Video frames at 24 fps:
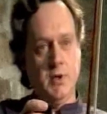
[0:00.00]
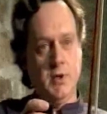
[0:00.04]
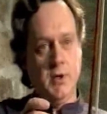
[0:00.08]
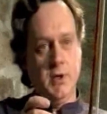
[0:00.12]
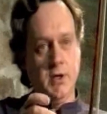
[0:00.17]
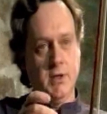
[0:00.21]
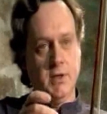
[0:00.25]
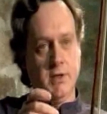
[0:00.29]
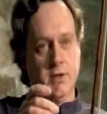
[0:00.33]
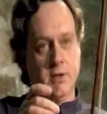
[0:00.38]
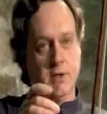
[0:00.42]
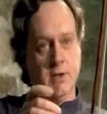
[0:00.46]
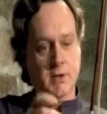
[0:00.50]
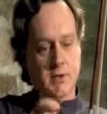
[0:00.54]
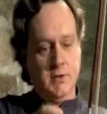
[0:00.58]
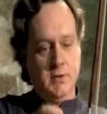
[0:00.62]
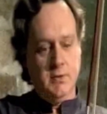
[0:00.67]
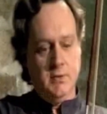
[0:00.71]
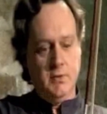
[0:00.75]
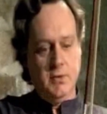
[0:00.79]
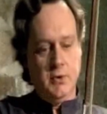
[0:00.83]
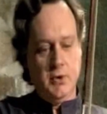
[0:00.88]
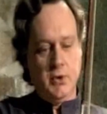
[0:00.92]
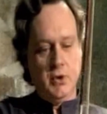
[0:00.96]
The bow
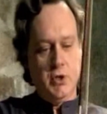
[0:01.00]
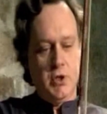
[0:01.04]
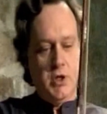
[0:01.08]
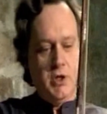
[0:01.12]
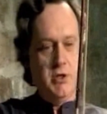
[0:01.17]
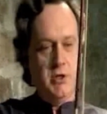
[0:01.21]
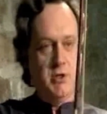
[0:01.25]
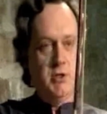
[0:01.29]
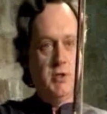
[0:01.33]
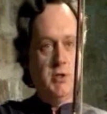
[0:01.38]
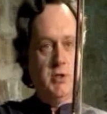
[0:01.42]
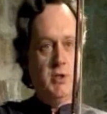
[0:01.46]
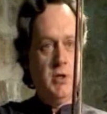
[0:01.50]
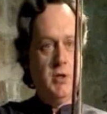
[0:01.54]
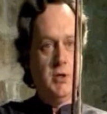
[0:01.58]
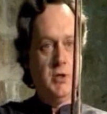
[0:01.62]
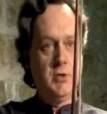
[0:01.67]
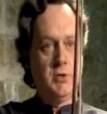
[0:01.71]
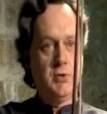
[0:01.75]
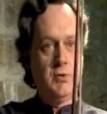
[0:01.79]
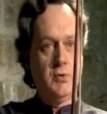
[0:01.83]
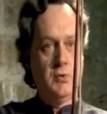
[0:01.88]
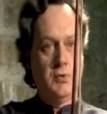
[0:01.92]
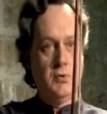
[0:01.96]
is kept,
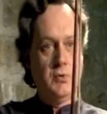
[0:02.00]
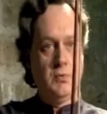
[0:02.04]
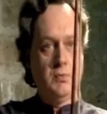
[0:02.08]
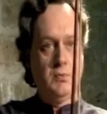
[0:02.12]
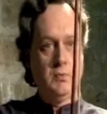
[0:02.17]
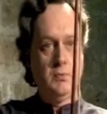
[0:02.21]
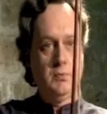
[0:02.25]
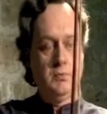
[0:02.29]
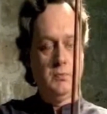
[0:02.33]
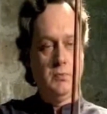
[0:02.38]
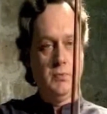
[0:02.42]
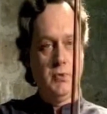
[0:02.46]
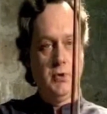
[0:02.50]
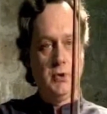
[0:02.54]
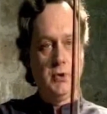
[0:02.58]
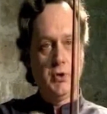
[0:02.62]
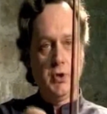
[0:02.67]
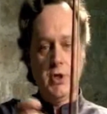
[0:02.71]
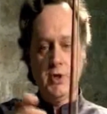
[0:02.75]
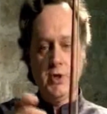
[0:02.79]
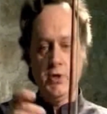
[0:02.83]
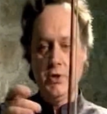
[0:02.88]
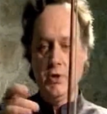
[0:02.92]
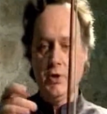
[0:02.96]
you should
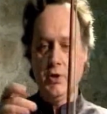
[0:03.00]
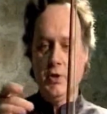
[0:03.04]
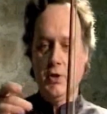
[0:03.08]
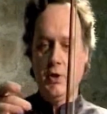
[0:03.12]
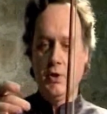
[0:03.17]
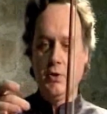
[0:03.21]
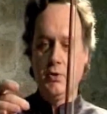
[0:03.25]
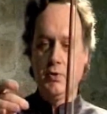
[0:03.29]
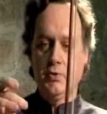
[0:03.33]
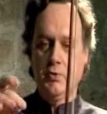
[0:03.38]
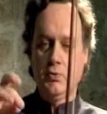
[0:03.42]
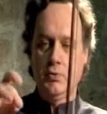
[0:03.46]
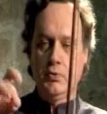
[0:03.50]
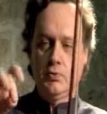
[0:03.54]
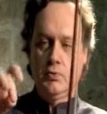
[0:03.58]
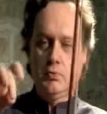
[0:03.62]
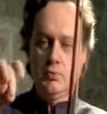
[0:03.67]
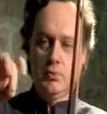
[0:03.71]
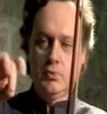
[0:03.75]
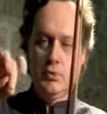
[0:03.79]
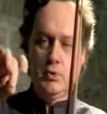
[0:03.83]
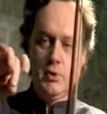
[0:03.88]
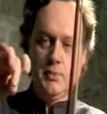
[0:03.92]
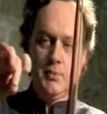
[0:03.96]
realize, in the
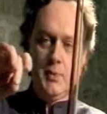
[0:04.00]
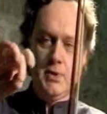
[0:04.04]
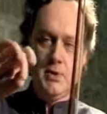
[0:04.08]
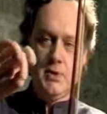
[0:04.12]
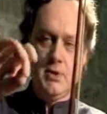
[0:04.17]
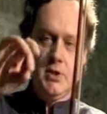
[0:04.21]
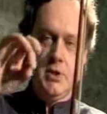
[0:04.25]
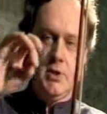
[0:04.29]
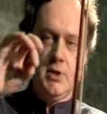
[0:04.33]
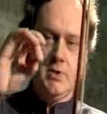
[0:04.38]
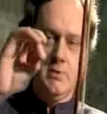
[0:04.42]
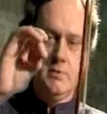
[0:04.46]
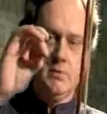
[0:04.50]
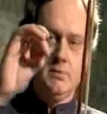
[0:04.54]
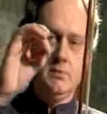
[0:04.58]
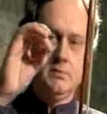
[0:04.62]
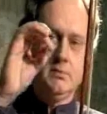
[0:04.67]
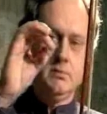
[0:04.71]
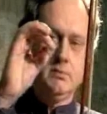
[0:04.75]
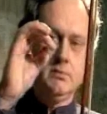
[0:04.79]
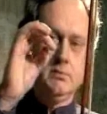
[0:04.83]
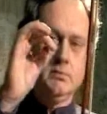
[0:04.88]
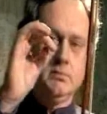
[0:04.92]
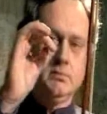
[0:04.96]
capture ring
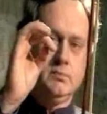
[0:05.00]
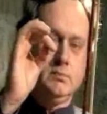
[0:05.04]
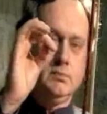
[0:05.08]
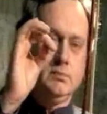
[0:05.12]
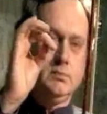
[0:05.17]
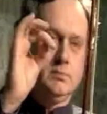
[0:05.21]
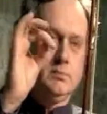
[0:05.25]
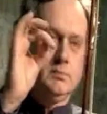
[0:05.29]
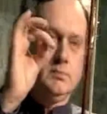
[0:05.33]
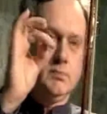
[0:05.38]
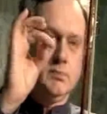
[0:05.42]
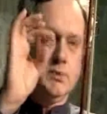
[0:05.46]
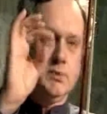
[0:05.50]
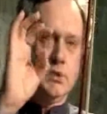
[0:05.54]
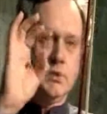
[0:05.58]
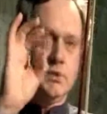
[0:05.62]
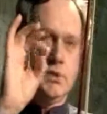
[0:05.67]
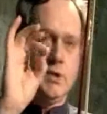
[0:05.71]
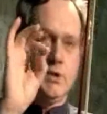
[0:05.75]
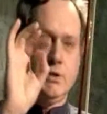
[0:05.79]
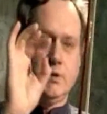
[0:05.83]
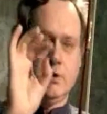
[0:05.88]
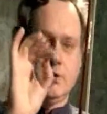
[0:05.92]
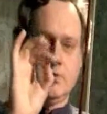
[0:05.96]
formed by the
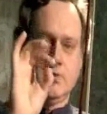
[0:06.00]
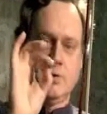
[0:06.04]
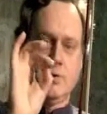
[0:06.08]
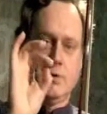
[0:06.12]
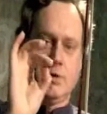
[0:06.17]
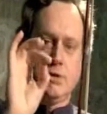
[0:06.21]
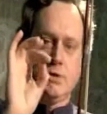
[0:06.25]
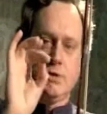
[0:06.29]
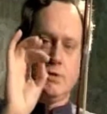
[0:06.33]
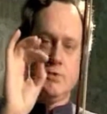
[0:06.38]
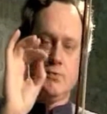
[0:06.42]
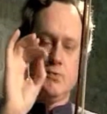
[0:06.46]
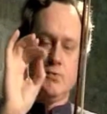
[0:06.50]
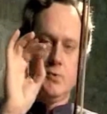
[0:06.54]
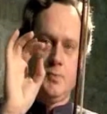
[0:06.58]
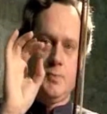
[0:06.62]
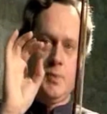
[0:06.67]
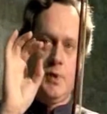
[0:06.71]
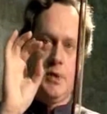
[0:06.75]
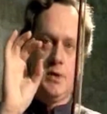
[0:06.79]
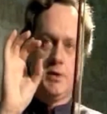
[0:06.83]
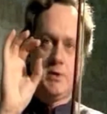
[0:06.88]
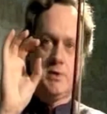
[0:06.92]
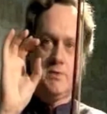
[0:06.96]
thumb and the
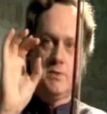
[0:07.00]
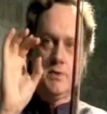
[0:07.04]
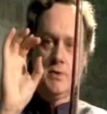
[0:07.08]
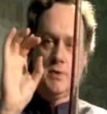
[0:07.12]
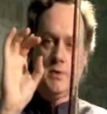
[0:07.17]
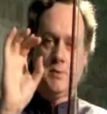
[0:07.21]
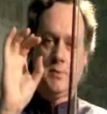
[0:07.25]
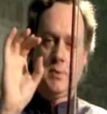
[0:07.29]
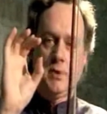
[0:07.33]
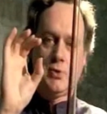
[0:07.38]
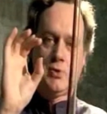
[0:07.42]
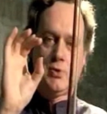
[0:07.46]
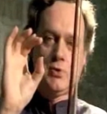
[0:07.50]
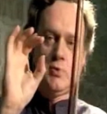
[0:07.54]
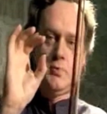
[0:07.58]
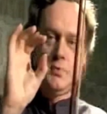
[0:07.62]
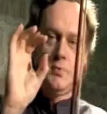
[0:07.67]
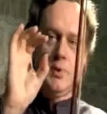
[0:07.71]
middle finger.